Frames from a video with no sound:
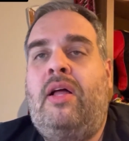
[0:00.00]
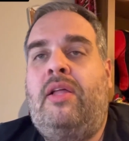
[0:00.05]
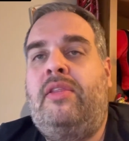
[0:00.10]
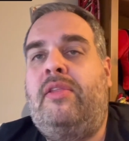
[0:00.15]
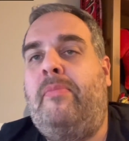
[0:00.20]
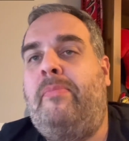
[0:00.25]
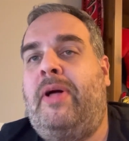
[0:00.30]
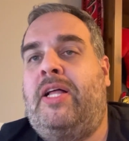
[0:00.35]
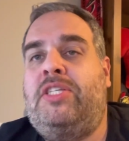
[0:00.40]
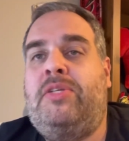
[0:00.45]

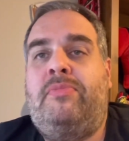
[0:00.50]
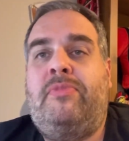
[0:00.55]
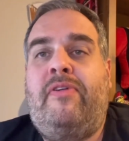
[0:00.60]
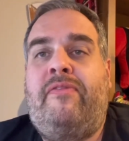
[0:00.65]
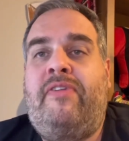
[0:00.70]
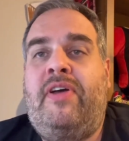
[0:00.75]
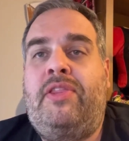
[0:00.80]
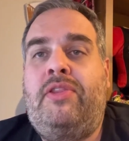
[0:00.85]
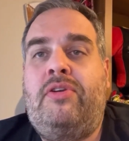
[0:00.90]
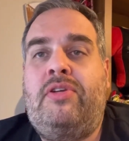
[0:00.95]
The Belgium
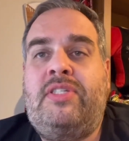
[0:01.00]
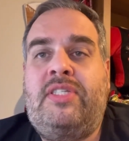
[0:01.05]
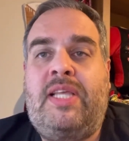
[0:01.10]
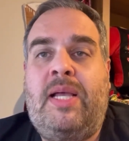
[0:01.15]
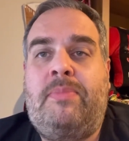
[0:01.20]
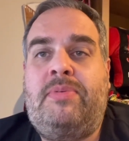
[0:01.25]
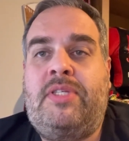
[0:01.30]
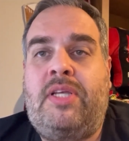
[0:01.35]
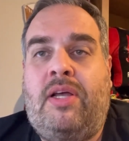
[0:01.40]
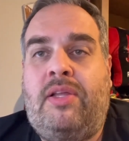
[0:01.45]
defender
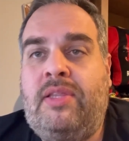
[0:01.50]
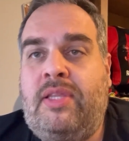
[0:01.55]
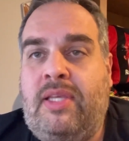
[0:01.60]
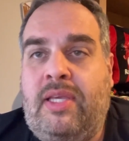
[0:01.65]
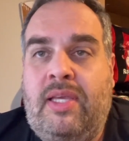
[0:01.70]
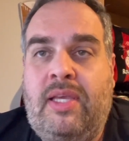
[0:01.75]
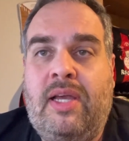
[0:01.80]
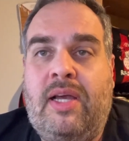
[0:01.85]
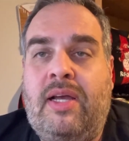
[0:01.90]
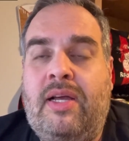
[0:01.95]
steps on
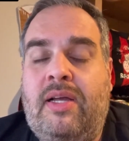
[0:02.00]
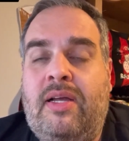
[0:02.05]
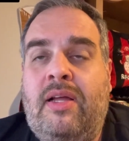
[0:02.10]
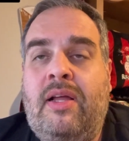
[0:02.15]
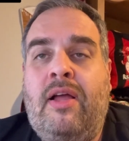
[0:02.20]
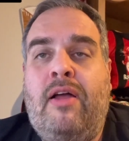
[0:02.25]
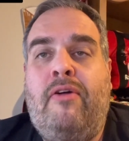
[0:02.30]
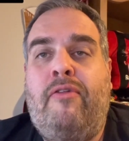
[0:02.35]
the